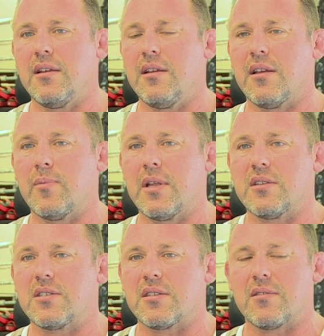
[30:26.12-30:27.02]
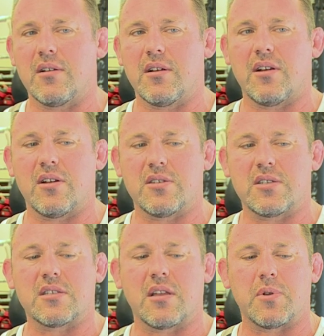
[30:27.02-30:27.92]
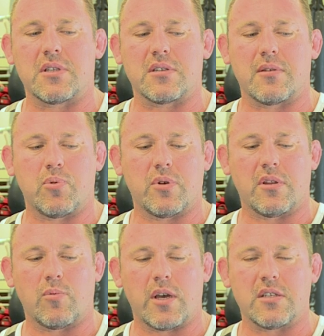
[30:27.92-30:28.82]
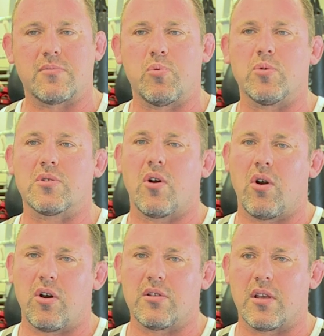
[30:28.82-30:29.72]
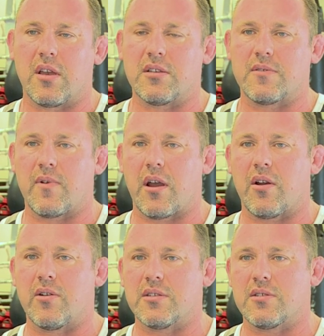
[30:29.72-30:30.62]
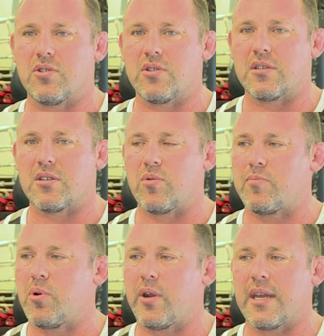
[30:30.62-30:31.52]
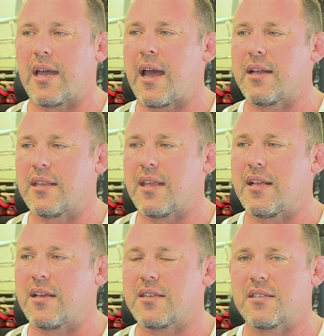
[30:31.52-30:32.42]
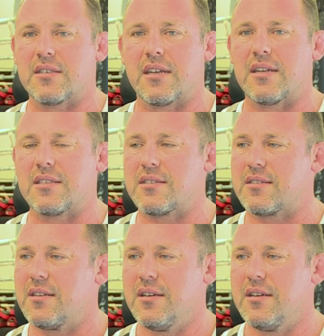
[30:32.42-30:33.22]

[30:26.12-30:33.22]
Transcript: you know, man, it's just a bit disappointing the way the sport's gone as far as jiu-jitsu with pulling guard and that. I just think it's...